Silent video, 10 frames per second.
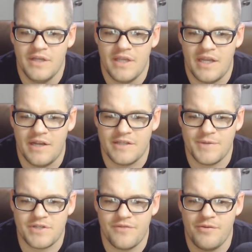And
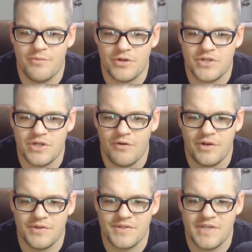especially if you merge it over,
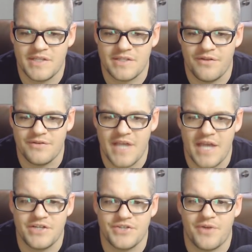you'll see it's on those
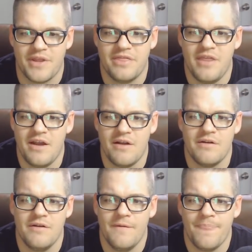edges right
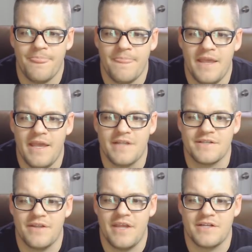there, and it's
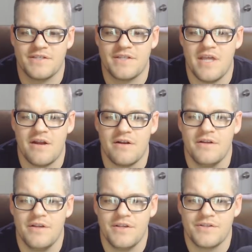on the edges there.
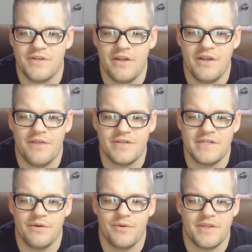So now you have to
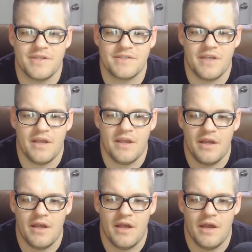deal with this
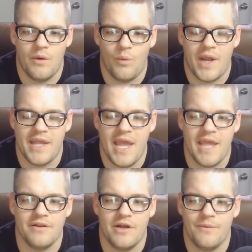white
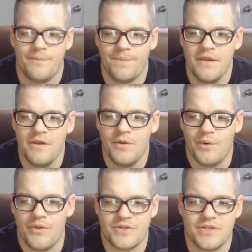halo.
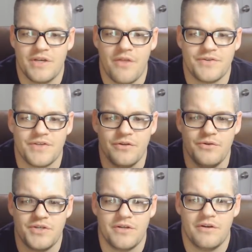Well, there's another
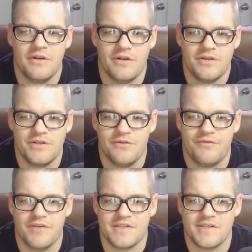solution to
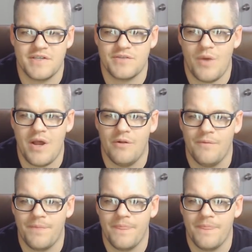fix this as well.